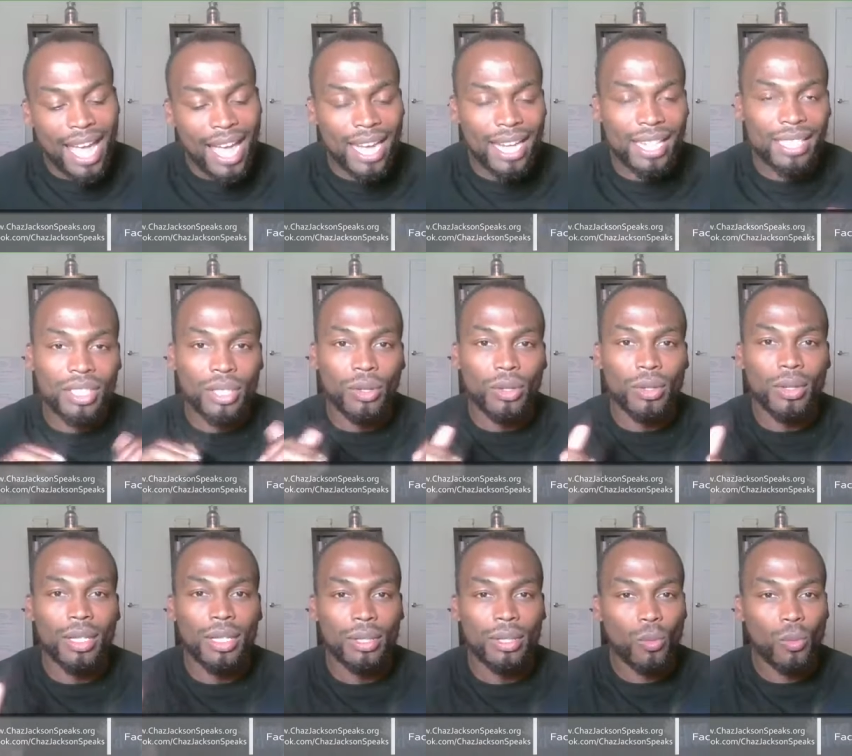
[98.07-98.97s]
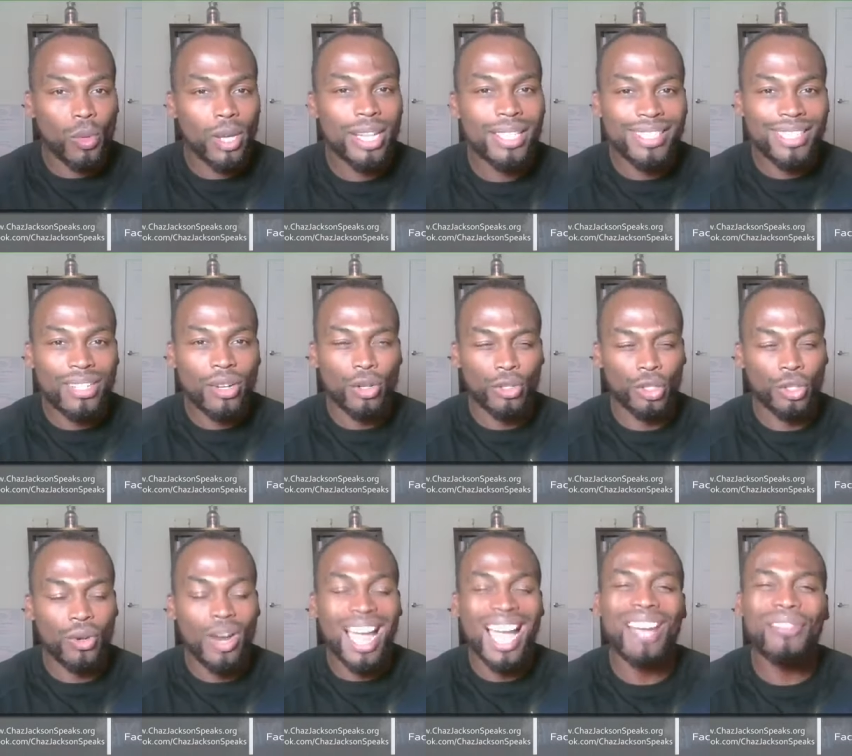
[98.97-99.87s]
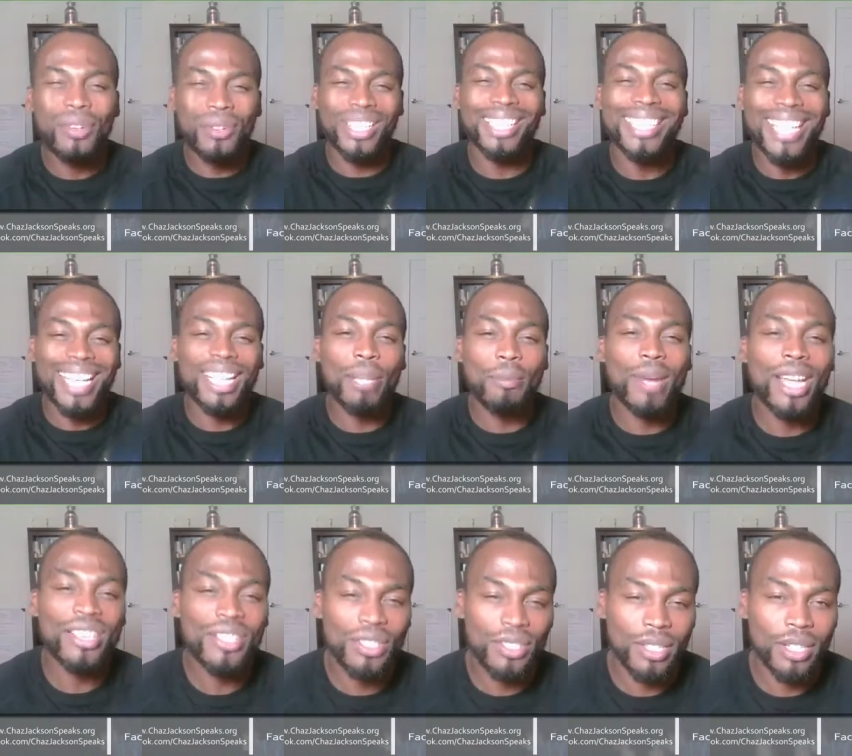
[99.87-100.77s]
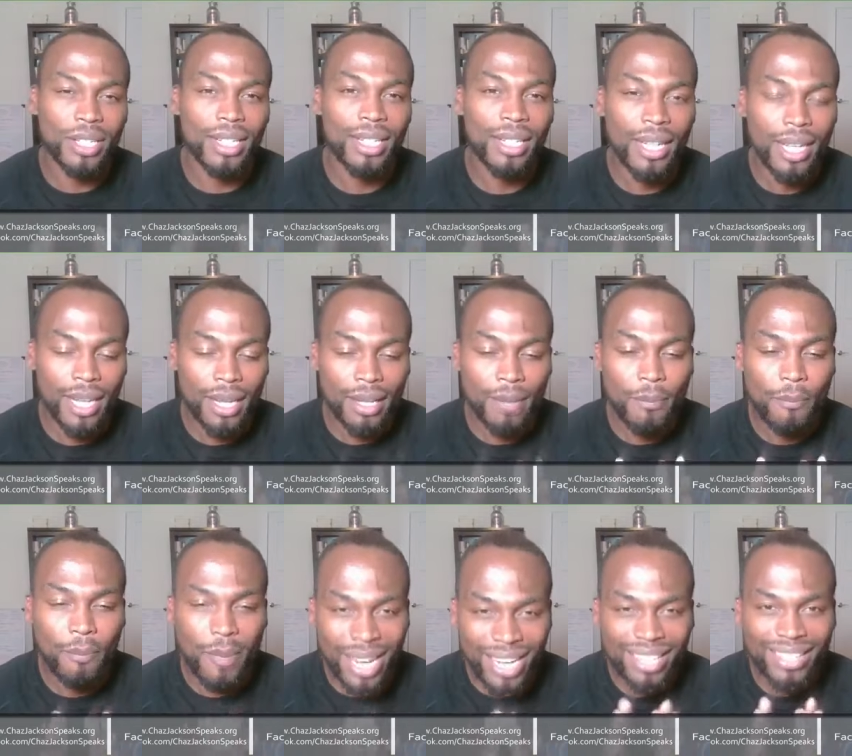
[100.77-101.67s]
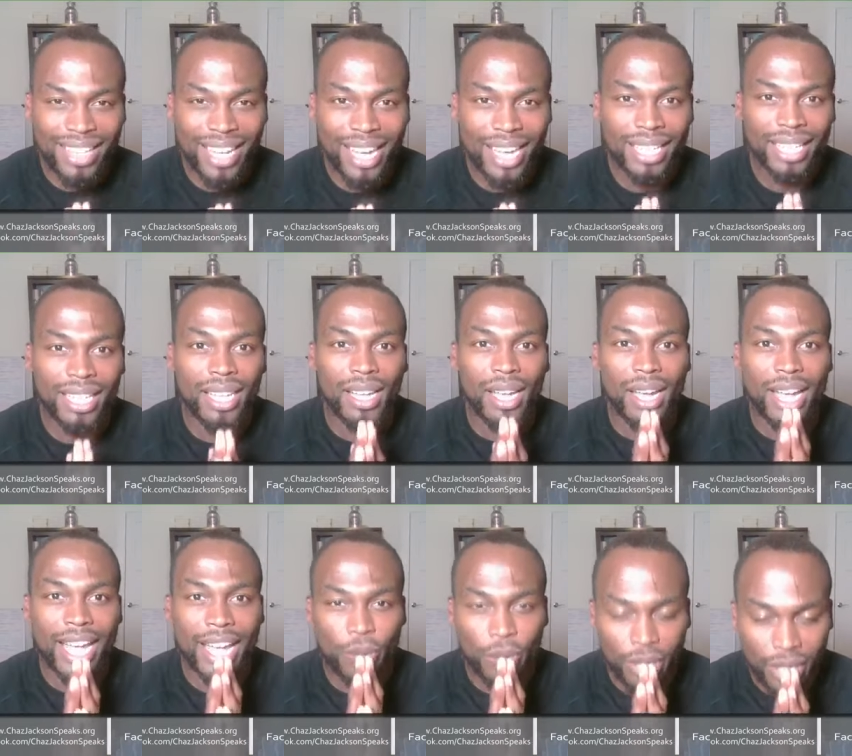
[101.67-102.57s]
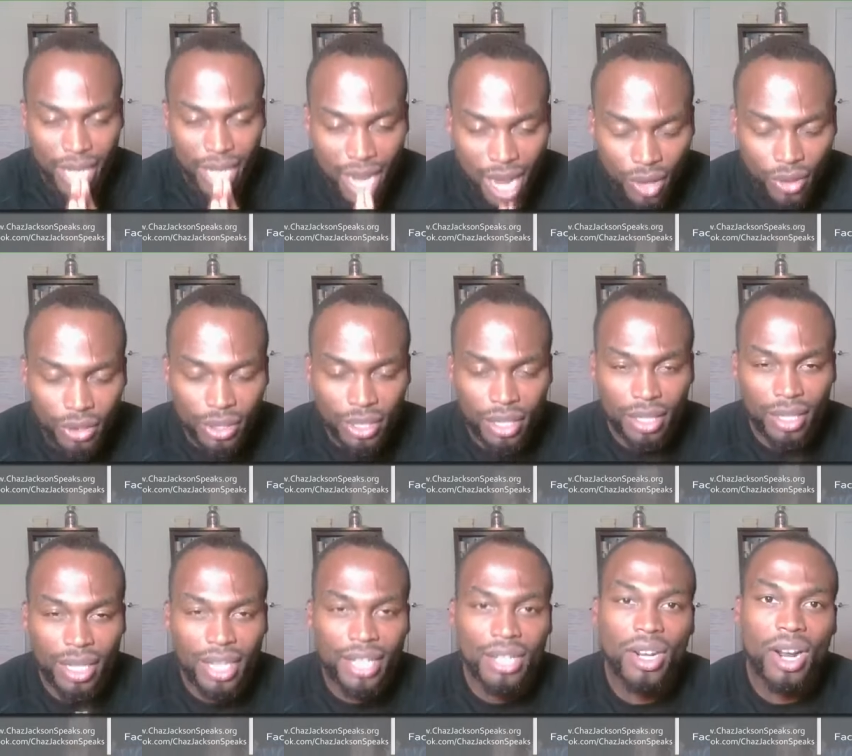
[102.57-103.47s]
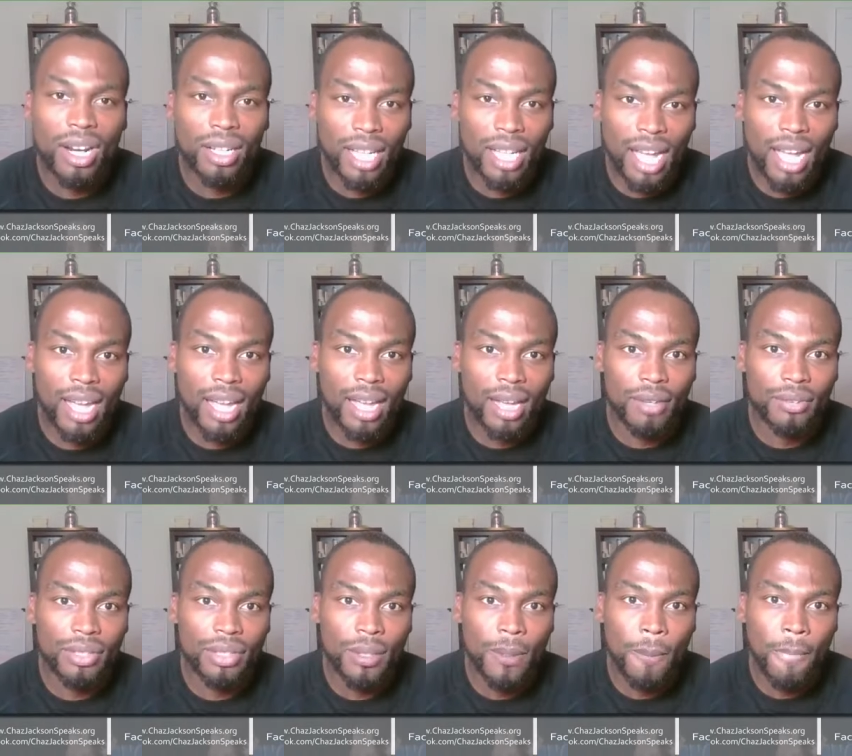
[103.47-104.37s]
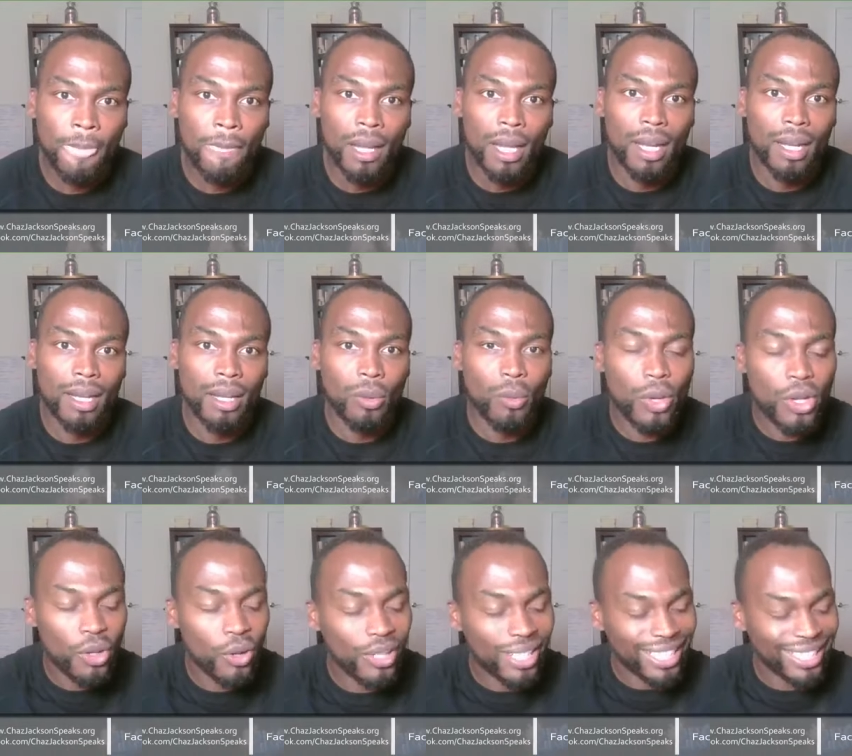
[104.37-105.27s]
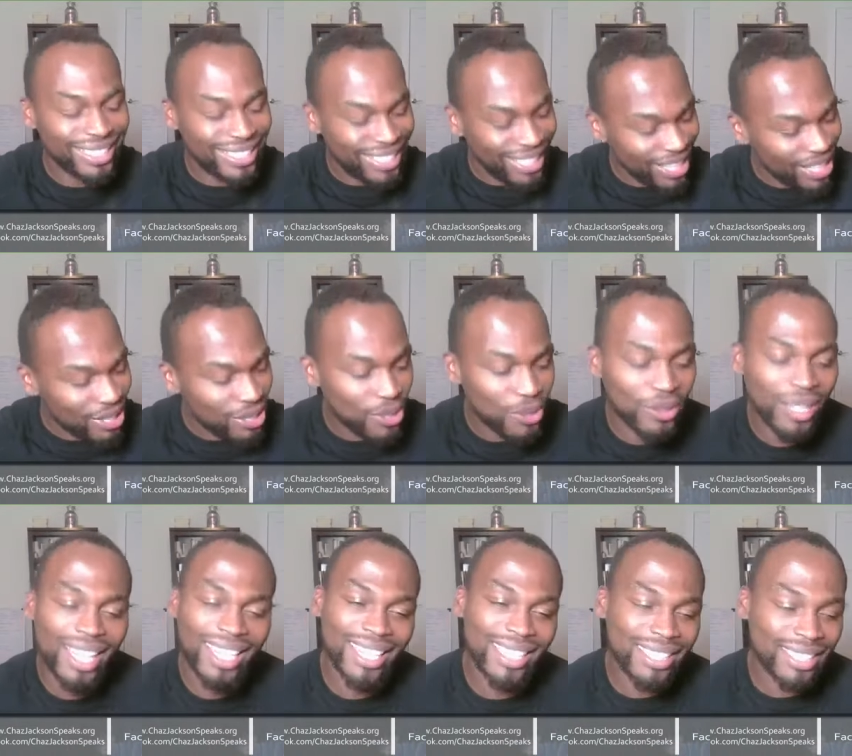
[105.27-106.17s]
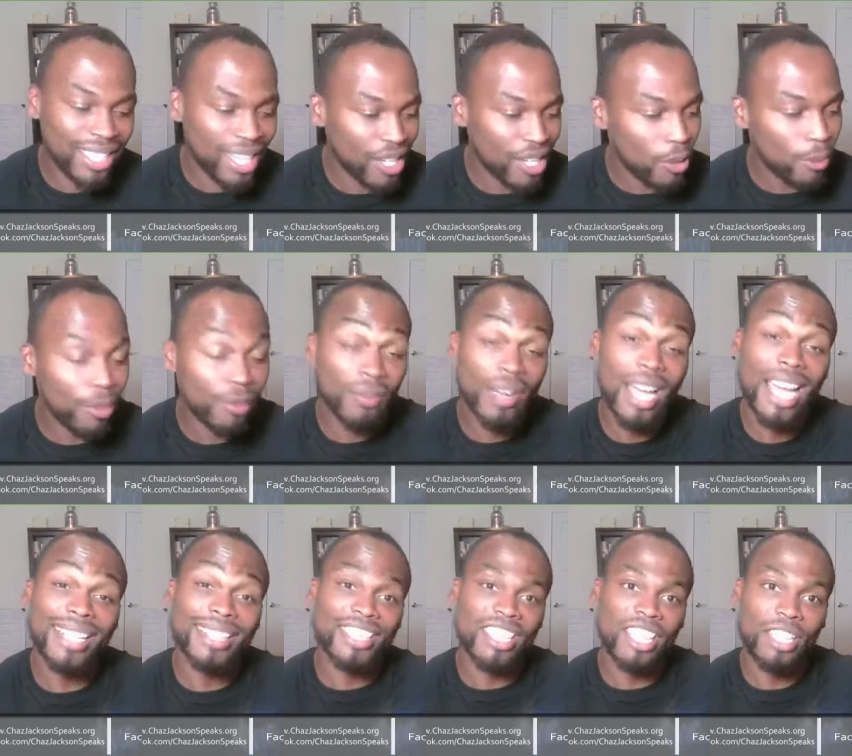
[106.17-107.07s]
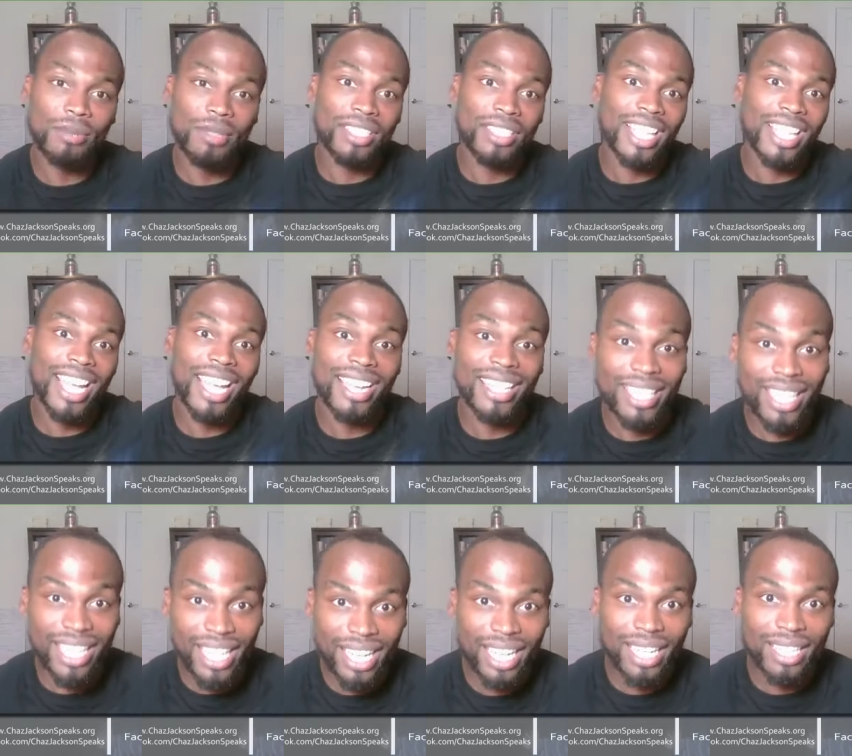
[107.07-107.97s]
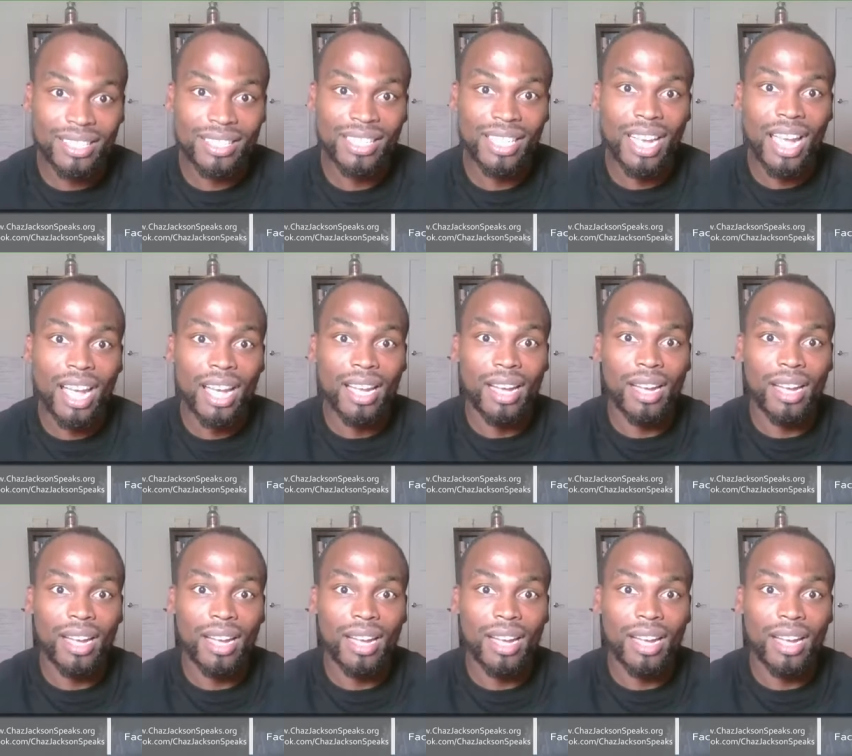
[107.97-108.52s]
as we strive on a daily basis to make that a reality in our lives, uh, we're going to continue, like I said, on providing tips and techniques